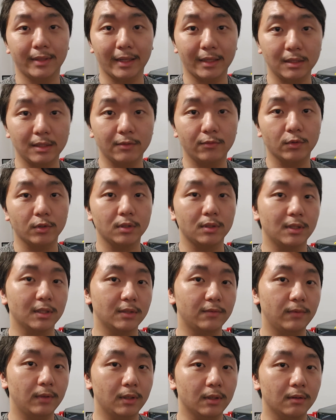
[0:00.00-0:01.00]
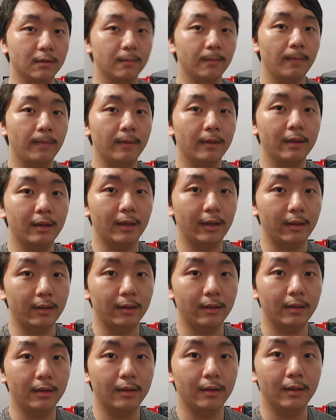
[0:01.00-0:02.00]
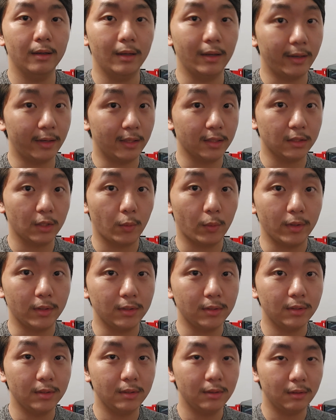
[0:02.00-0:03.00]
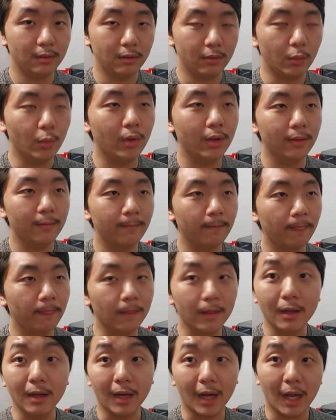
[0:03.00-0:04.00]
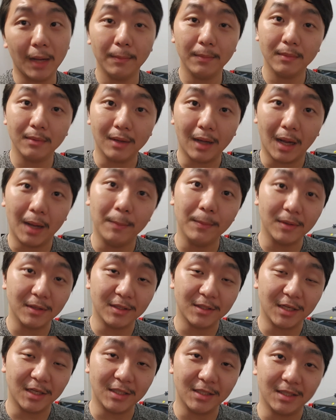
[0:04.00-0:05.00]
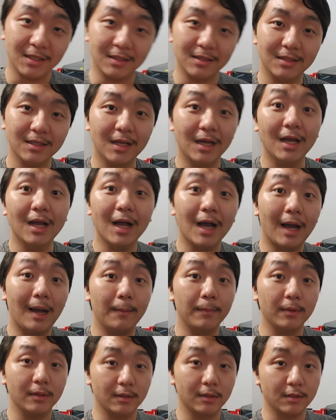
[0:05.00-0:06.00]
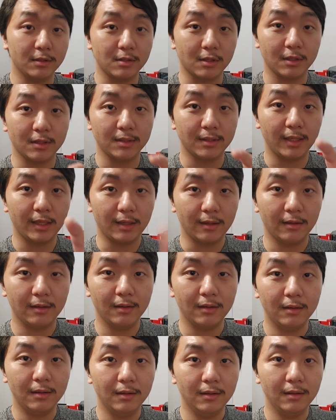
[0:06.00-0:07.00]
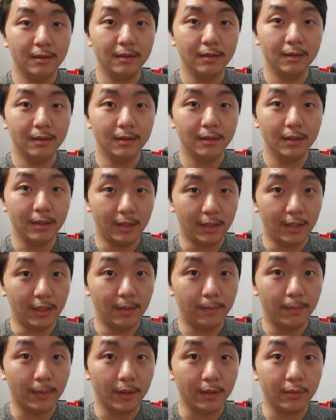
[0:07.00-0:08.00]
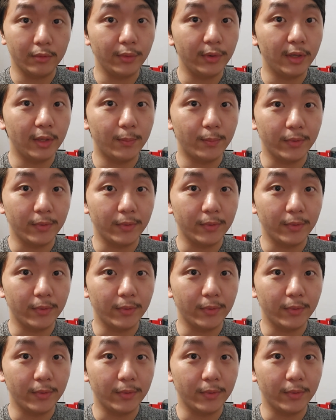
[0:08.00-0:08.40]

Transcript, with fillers: That is it for this video. And as always, you know what? I'm, I'm gonna change this. I'm gonna start saying, keep on 3D